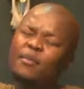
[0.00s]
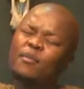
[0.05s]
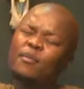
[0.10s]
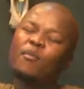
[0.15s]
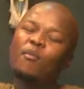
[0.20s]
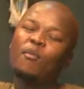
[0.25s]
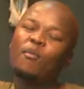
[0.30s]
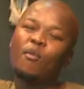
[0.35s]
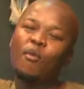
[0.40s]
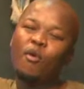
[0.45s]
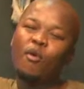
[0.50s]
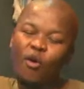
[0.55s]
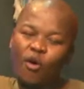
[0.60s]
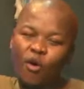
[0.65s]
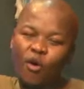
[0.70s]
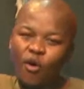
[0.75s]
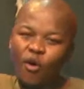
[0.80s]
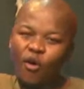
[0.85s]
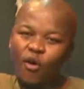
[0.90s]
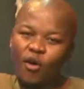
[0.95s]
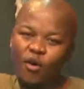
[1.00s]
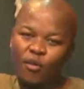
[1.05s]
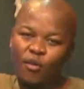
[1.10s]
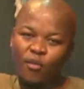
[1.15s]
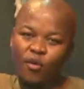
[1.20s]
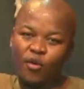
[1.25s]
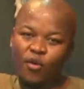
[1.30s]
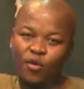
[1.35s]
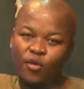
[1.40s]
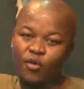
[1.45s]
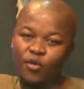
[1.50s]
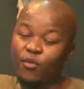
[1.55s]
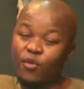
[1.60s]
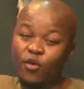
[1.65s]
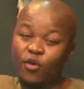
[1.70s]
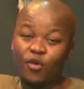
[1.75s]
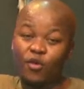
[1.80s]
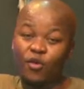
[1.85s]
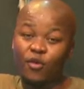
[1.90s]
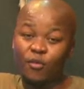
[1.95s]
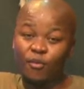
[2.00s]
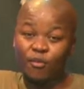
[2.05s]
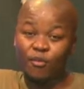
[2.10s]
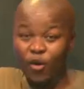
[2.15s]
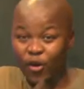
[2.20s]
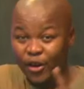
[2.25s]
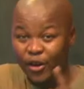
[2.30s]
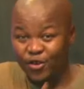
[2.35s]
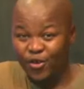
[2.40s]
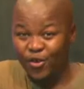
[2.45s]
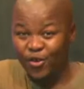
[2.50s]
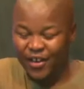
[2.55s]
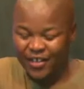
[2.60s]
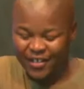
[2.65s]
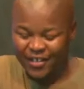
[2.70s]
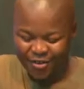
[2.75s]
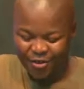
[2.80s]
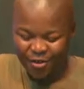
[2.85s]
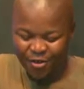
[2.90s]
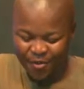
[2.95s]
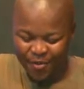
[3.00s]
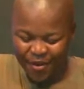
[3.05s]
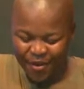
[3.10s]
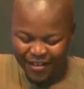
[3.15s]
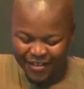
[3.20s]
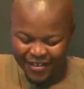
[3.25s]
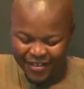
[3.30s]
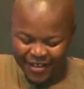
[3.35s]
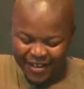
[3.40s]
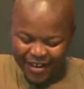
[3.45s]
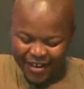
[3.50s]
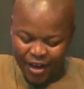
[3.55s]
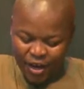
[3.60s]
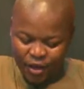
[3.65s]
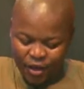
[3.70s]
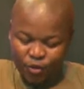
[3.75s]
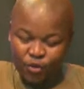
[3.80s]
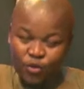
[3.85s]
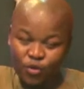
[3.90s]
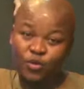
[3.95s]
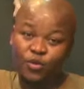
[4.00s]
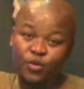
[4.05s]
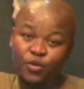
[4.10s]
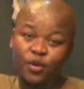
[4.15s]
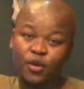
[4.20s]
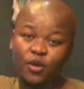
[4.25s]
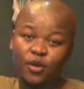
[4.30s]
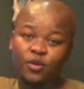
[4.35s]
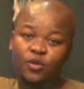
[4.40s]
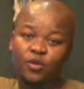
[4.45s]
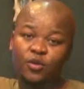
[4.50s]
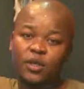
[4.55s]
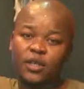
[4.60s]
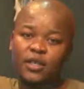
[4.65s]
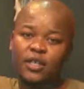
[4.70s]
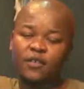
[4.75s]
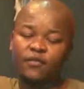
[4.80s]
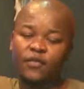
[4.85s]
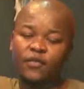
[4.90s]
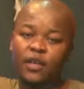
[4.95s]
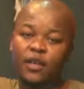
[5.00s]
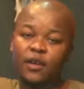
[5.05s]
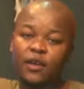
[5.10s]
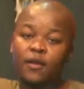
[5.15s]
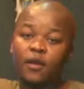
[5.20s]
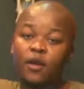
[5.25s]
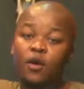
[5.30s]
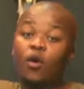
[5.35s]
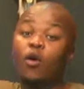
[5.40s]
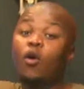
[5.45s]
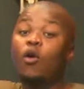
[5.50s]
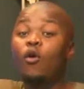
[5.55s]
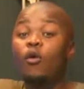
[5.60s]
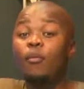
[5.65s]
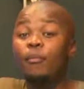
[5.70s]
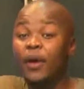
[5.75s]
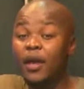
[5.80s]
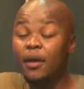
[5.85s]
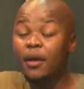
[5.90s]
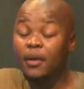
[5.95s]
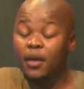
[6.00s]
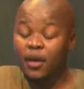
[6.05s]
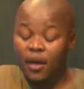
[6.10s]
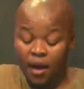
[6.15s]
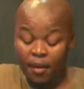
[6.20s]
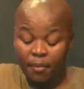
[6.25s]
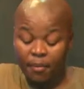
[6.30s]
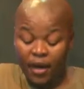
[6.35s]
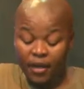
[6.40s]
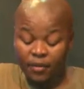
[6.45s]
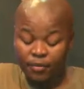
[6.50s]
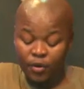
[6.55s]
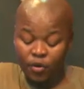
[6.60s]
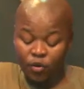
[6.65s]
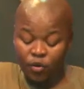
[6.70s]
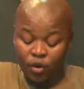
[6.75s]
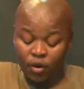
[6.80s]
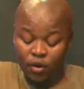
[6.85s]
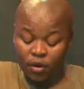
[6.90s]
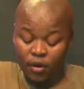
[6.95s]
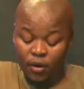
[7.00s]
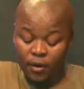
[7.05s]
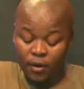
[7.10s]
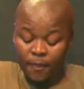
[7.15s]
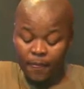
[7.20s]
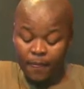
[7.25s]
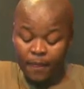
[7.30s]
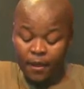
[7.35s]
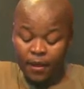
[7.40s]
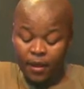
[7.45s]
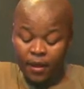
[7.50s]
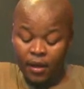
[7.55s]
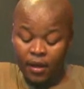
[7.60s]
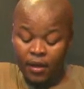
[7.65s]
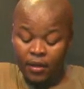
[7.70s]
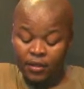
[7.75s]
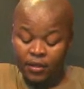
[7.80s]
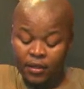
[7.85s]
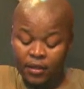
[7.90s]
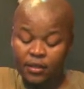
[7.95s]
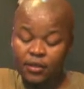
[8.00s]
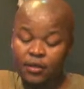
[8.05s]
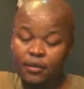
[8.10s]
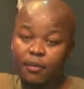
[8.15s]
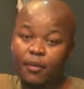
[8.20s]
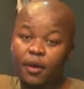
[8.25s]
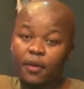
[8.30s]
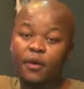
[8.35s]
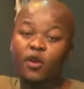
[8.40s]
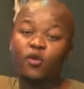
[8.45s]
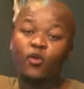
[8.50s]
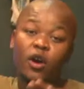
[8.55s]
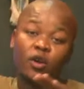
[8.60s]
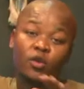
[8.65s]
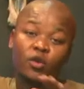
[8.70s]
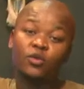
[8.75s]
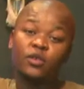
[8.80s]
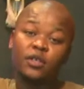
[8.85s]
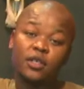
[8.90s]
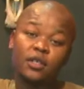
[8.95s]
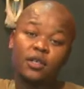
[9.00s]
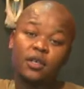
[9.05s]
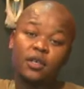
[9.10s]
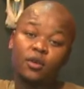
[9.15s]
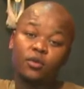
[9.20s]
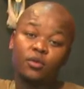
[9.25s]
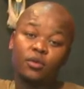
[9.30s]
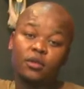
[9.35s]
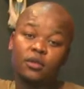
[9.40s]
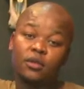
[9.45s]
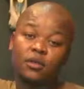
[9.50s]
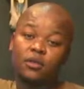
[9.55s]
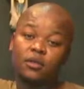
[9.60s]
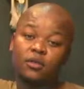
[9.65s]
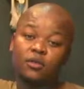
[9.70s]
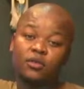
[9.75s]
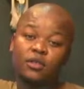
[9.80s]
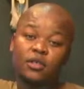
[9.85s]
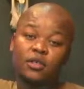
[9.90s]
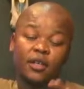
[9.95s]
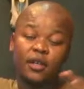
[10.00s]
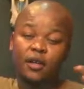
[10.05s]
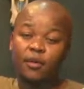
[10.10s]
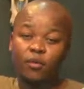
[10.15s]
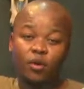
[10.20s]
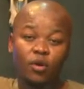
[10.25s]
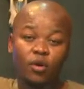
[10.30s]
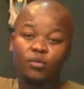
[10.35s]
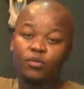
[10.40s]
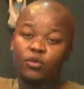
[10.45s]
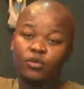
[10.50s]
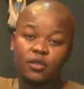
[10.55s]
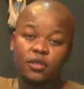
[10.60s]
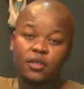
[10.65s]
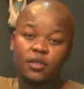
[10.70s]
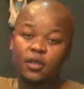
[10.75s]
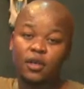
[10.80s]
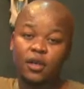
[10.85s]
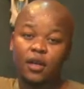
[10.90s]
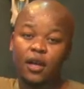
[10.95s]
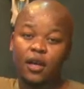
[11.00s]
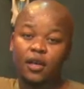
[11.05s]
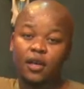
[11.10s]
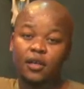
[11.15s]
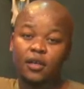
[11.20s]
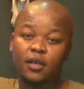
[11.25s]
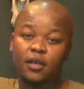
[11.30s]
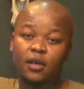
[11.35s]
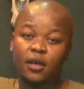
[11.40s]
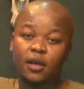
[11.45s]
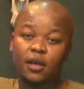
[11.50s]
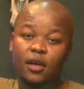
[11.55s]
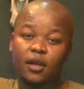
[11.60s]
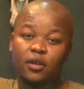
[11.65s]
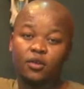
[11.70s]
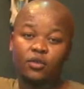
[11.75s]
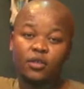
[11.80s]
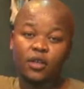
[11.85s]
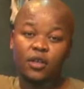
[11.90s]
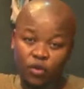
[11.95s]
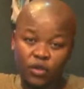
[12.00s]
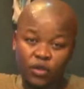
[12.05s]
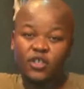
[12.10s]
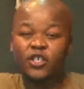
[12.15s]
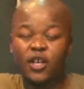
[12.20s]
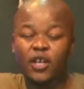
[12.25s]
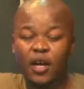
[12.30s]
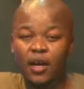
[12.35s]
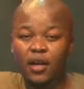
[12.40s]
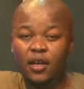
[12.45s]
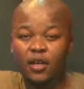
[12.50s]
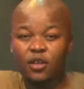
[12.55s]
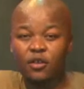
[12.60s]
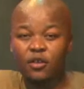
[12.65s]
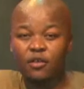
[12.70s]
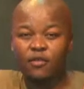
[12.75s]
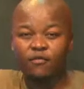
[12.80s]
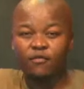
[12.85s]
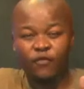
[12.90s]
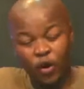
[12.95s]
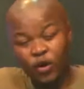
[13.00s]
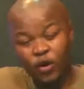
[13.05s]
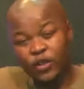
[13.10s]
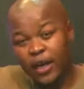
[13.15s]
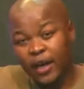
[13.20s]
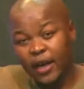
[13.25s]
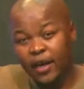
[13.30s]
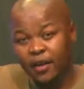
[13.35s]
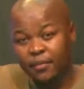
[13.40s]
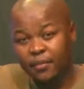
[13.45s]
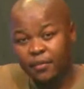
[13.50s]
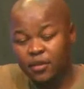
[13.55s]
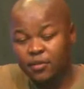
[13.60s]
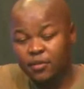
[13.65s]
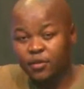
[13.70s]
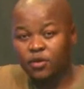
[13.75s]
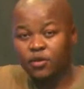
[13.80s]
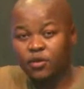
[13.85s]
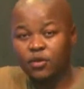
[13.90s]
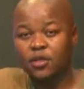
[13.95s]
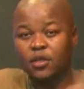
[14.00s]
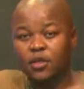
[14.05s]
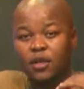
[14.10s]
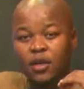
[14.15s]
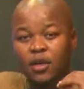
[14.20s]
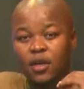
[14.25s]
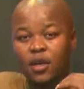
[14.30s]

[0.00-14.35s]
are more, more, more, more interesting compared to to a civet. Or maybe I might be wrong. It's just maybe raccoons. You, you see them almost uh, like uh, those are not shy, very shy animals because.